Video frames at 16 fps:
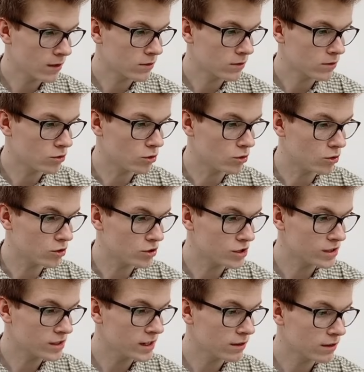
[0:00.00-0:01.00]
George
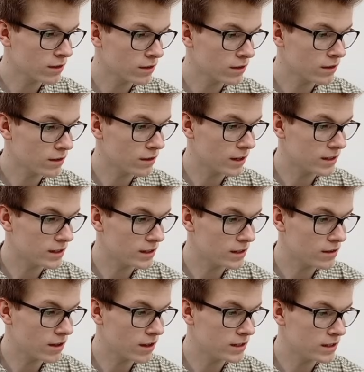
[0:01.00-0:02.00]
VI,
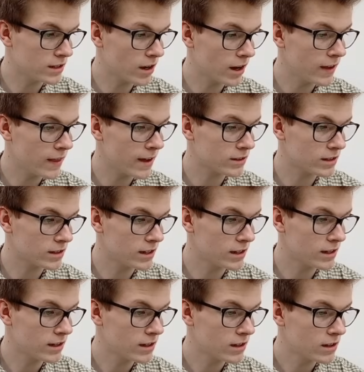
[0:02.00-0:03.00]
1939, that's the
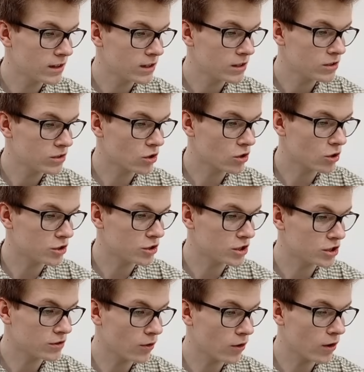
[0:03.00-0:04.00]
Scottish
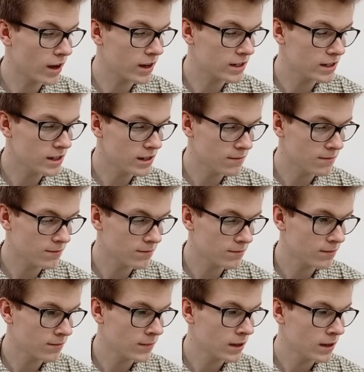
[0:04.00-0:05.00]
variety.
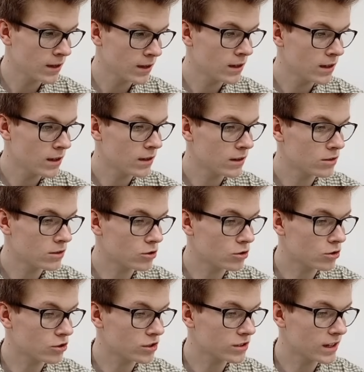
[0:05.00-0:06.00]
George
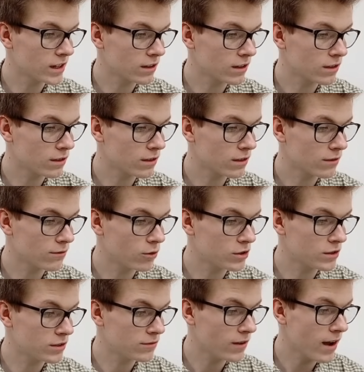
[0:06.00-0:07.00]
VI,
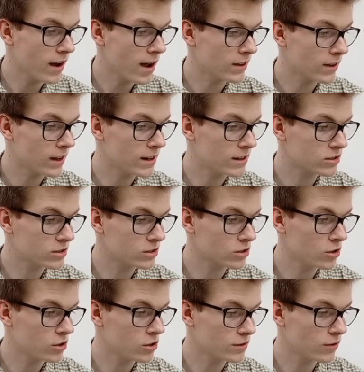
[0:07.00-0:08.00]
45, again
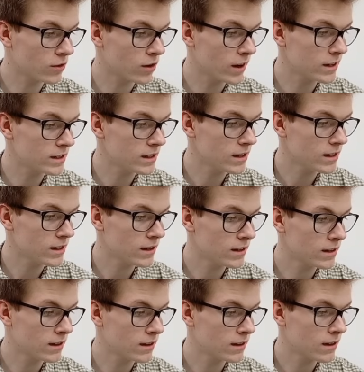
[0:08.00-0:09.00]
Scottish variety.
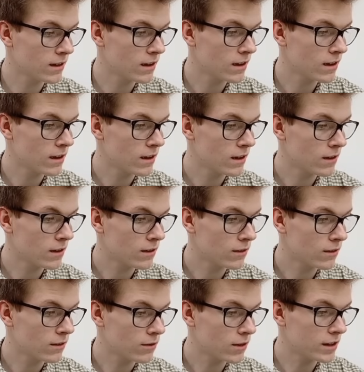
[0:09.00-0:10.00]

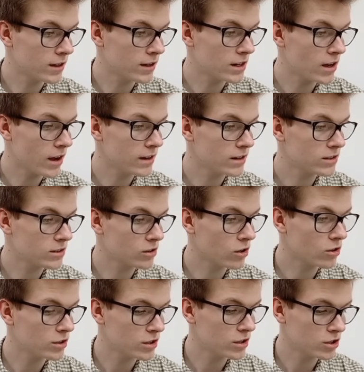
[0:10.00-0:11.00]
39,
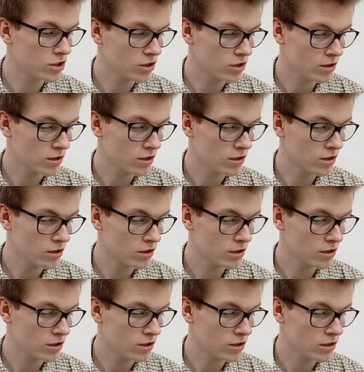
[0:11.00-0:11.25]
Scottish.